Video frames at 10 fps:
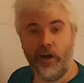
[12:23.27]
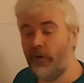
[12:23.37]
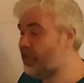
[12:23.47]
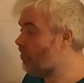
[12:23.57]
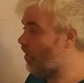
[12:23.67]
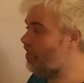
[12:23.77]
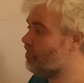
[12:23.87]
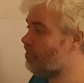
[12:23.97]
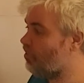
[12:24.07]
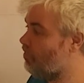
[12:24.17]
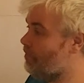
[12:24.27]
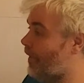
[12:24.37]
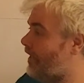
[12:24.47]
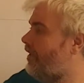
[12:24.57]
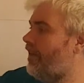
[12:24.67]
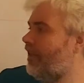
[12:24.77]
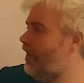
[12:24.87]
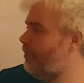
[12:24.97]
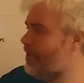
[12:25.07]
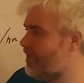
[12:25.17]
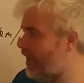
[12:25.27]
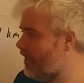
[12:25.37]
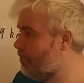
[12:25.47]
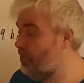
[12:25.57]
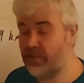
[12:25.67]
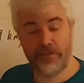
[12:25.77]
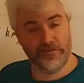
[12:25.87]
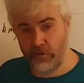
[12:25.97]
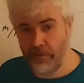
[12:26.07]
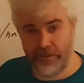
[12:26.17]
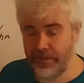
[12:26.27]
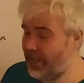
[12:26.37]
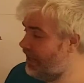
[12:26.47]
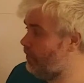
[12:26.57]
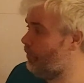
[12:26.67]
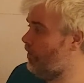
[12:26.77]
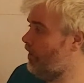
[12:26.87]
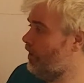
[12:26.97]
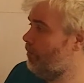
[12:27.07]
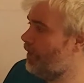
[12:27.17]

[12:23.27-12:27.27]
Alright, so lots of students make little mistakes, which is understandable.